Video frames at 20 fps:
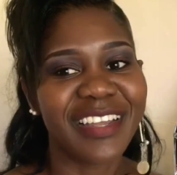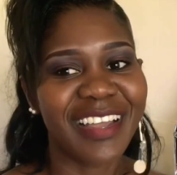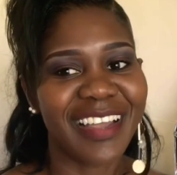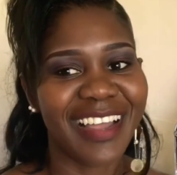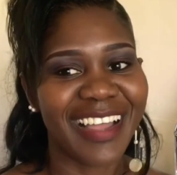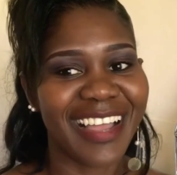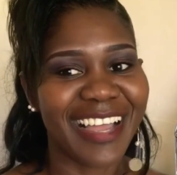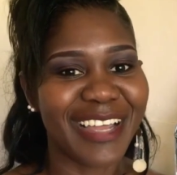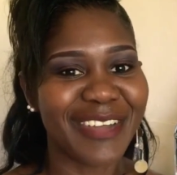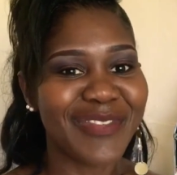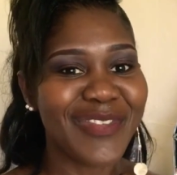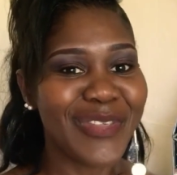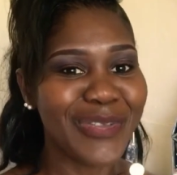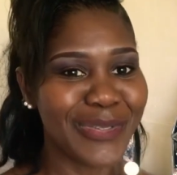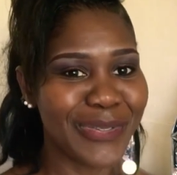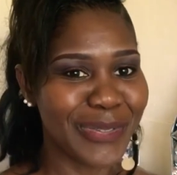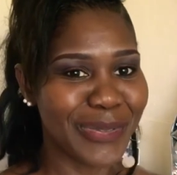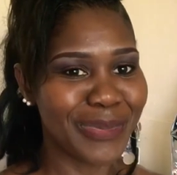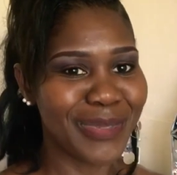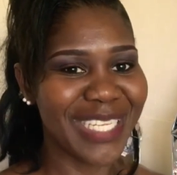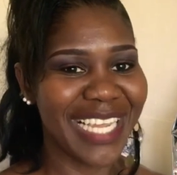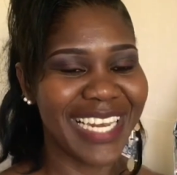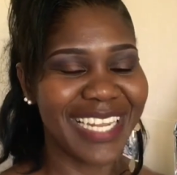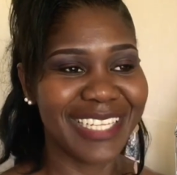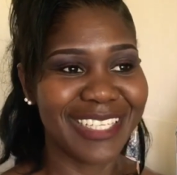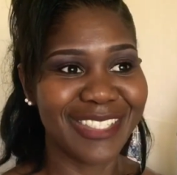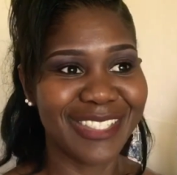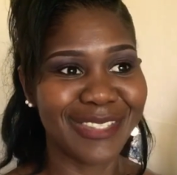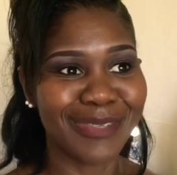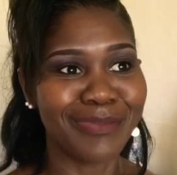YouTube channel,
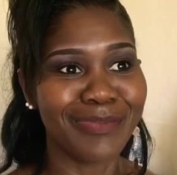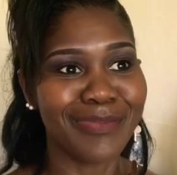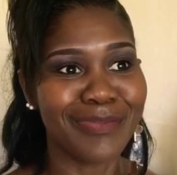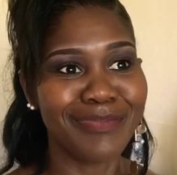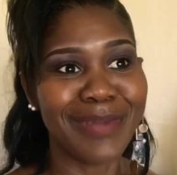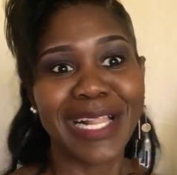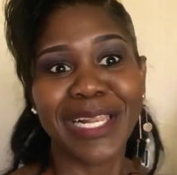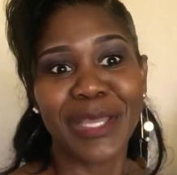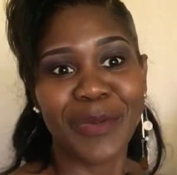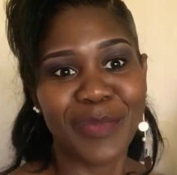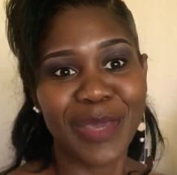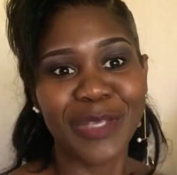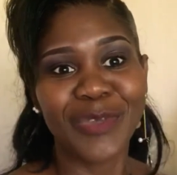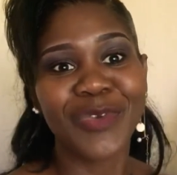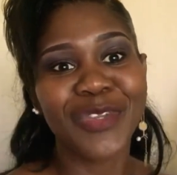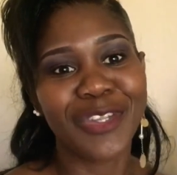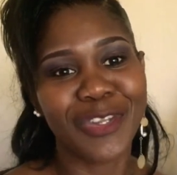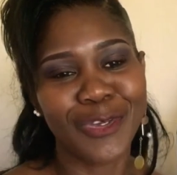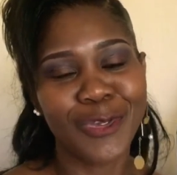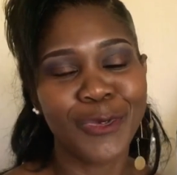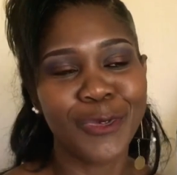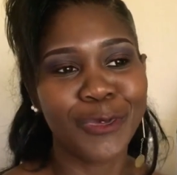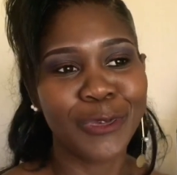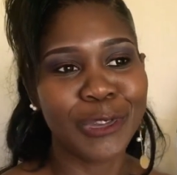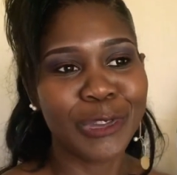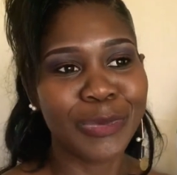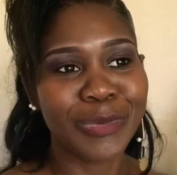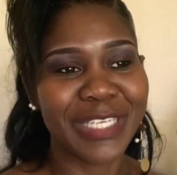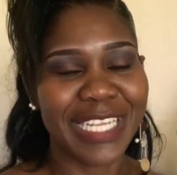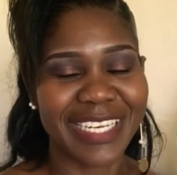to amalgamate with the new
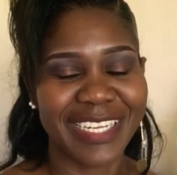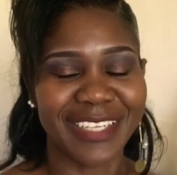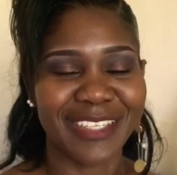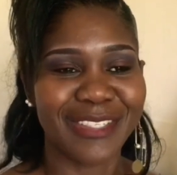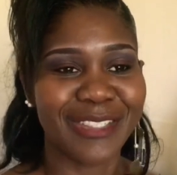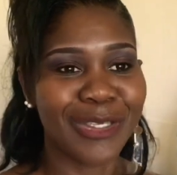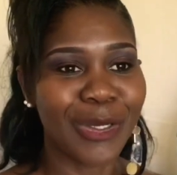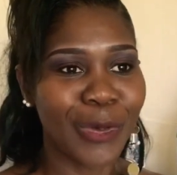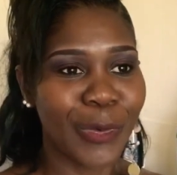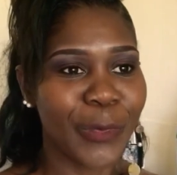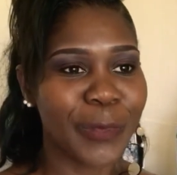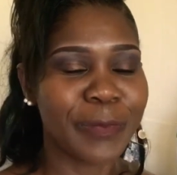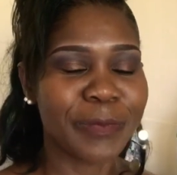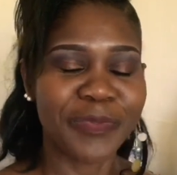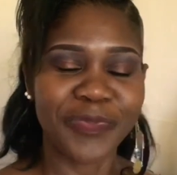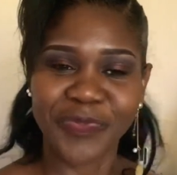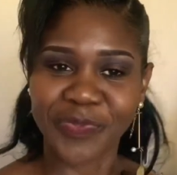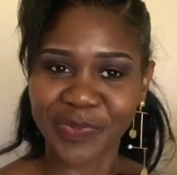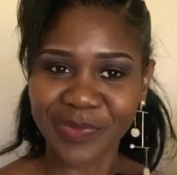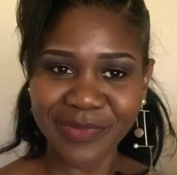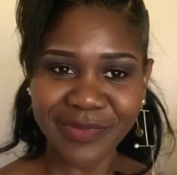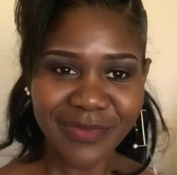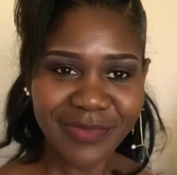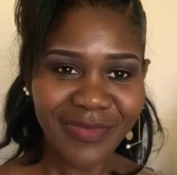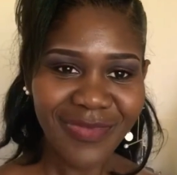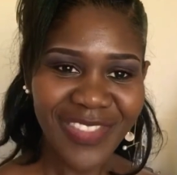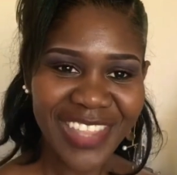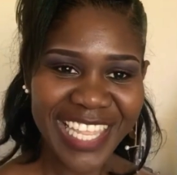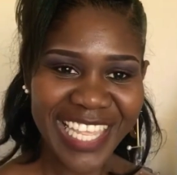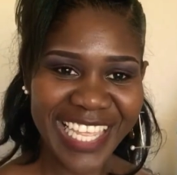YouTube channel. So
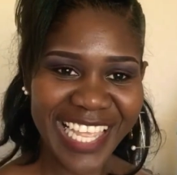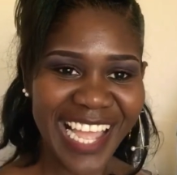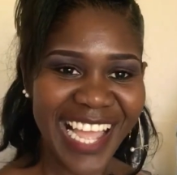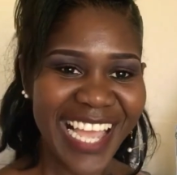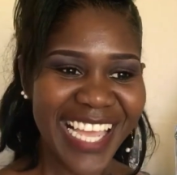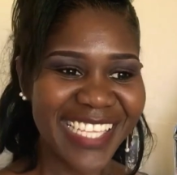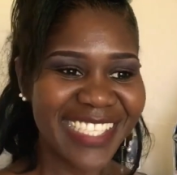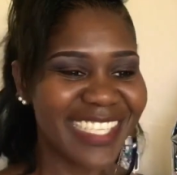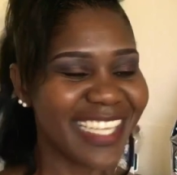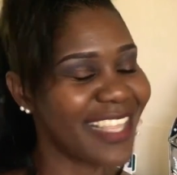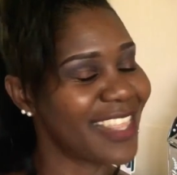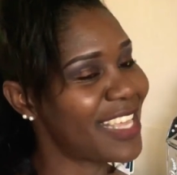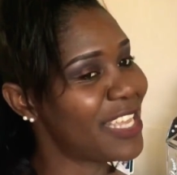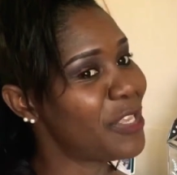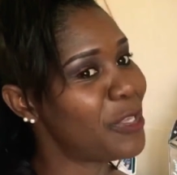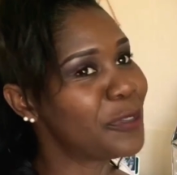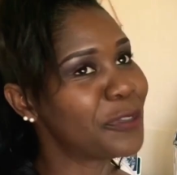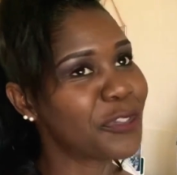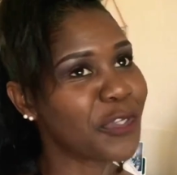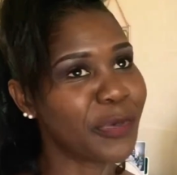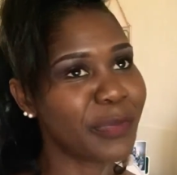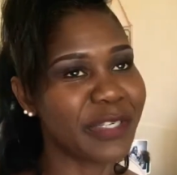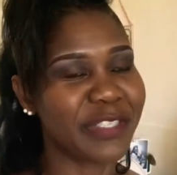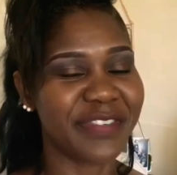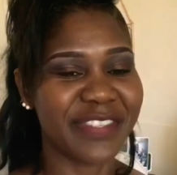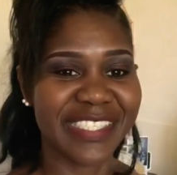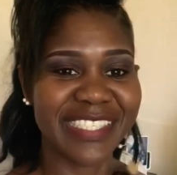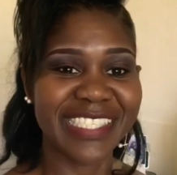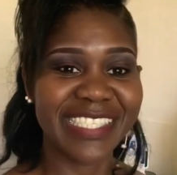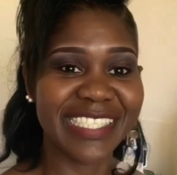guys, thank you so much for
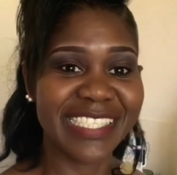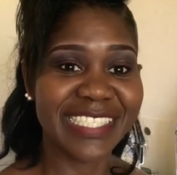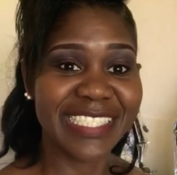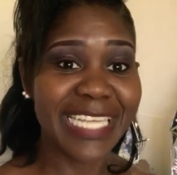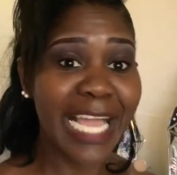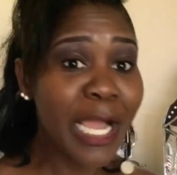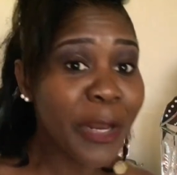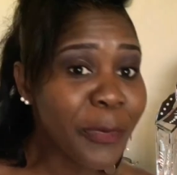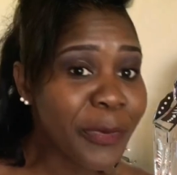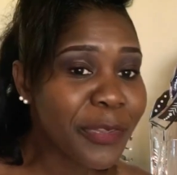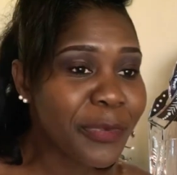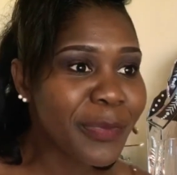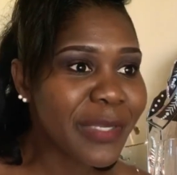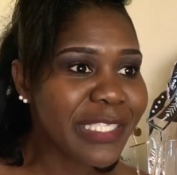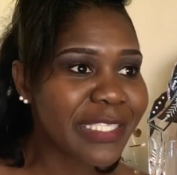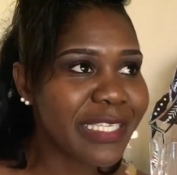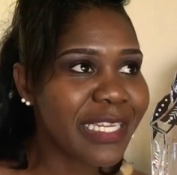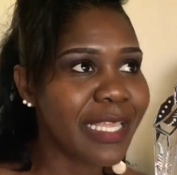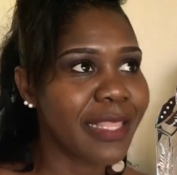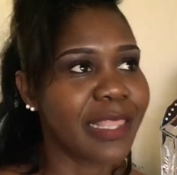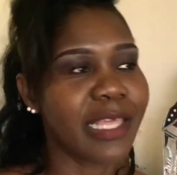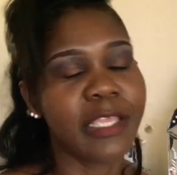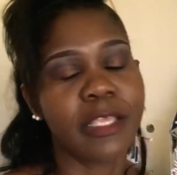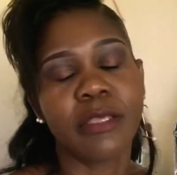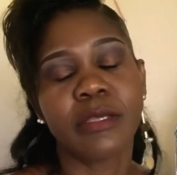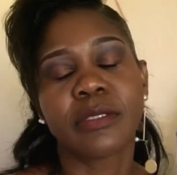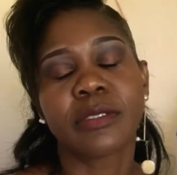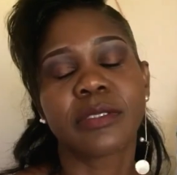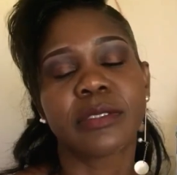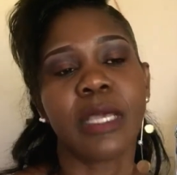sitting down with me today. Thank
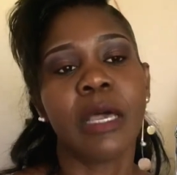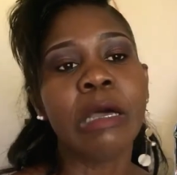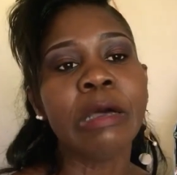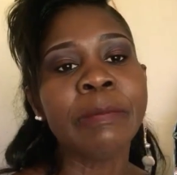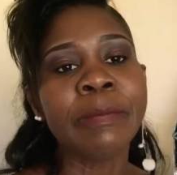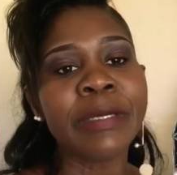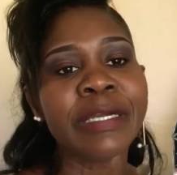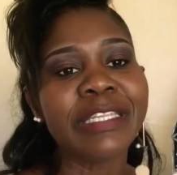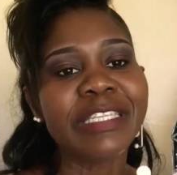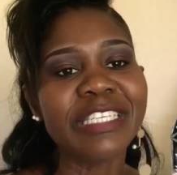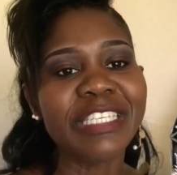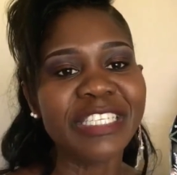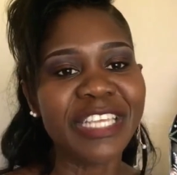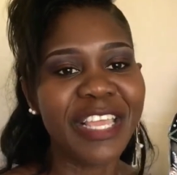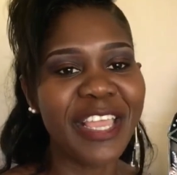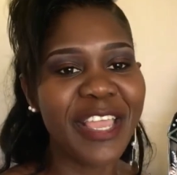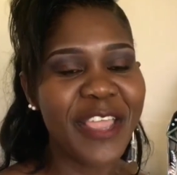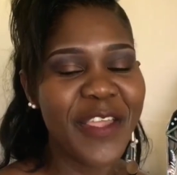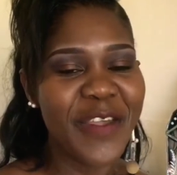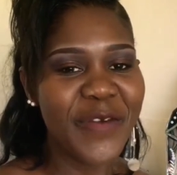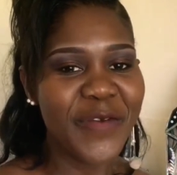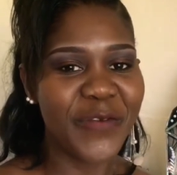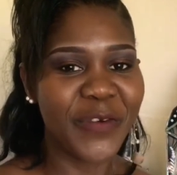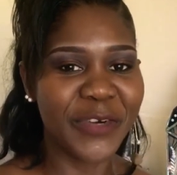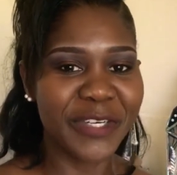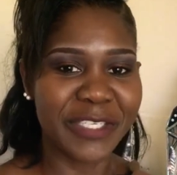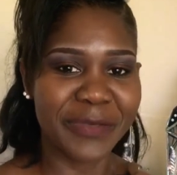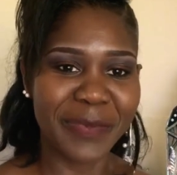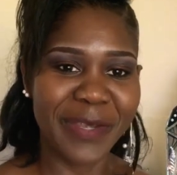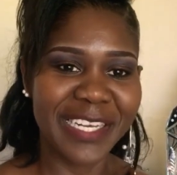you so much for
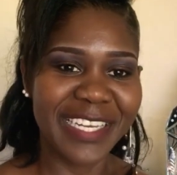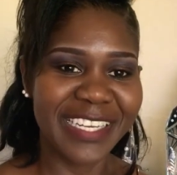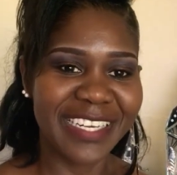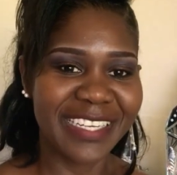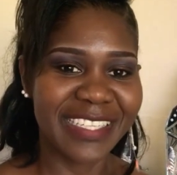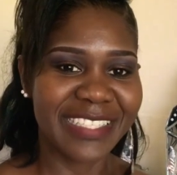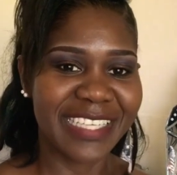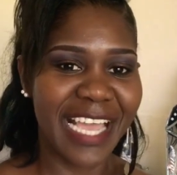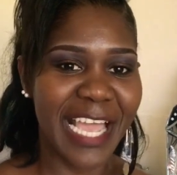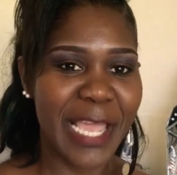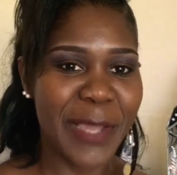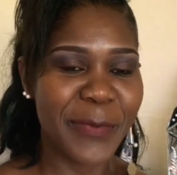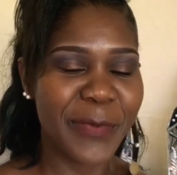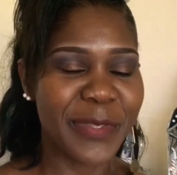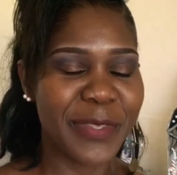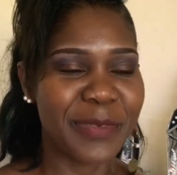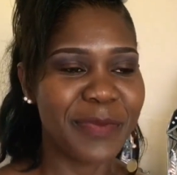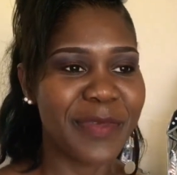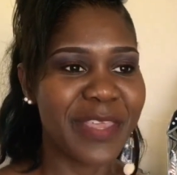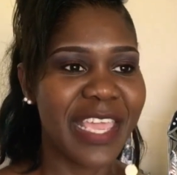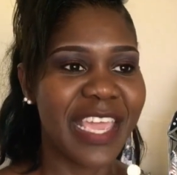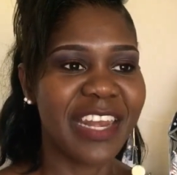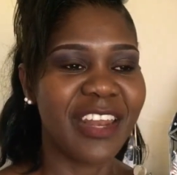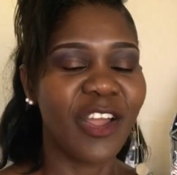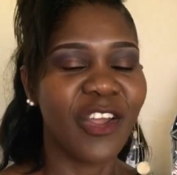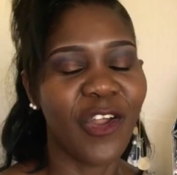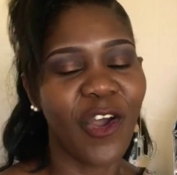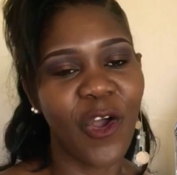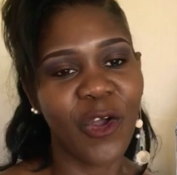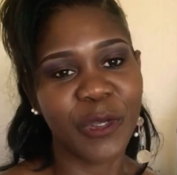spending the time with me, and
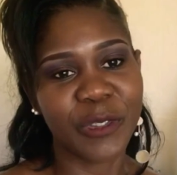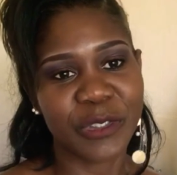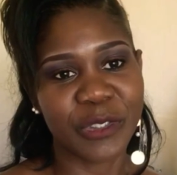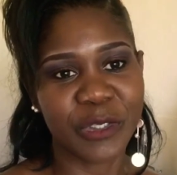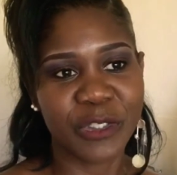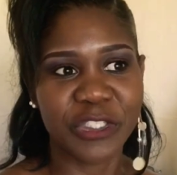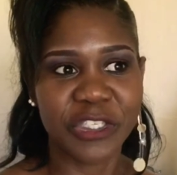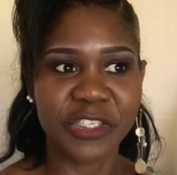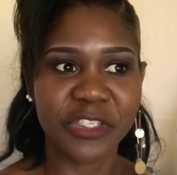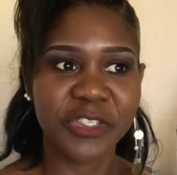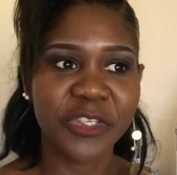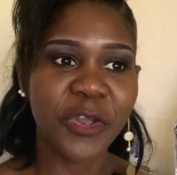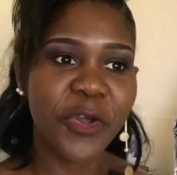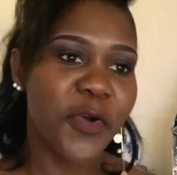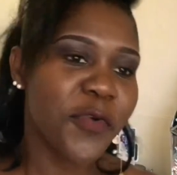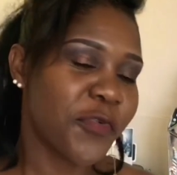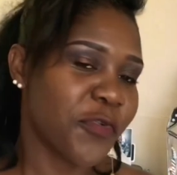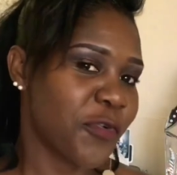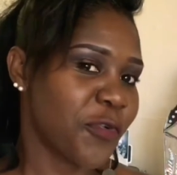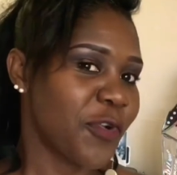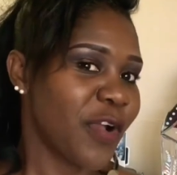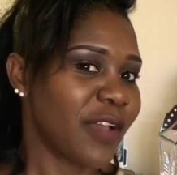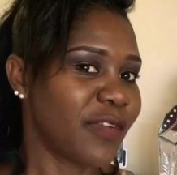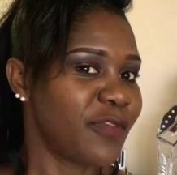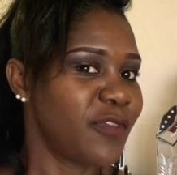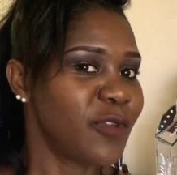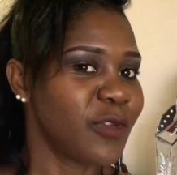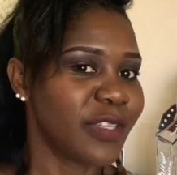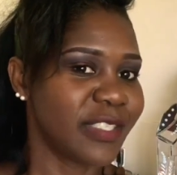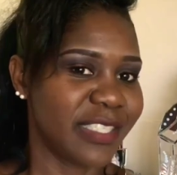also just to go through a
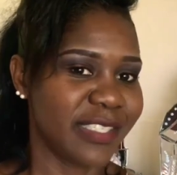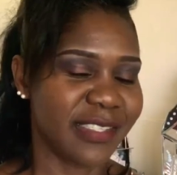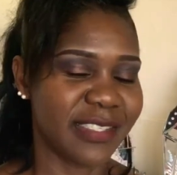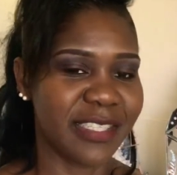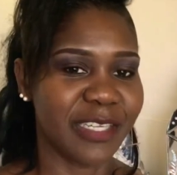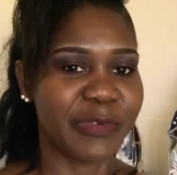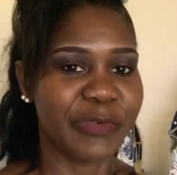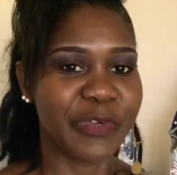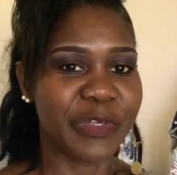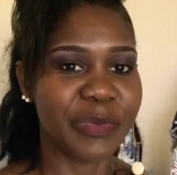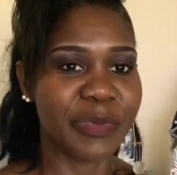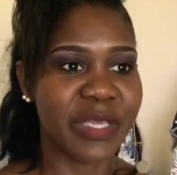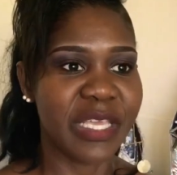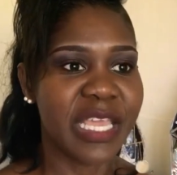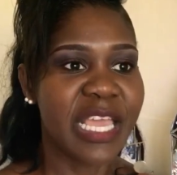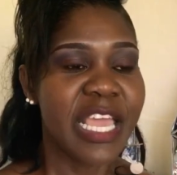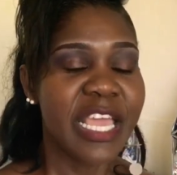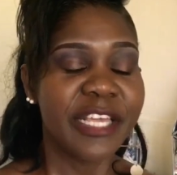few little stuff with me.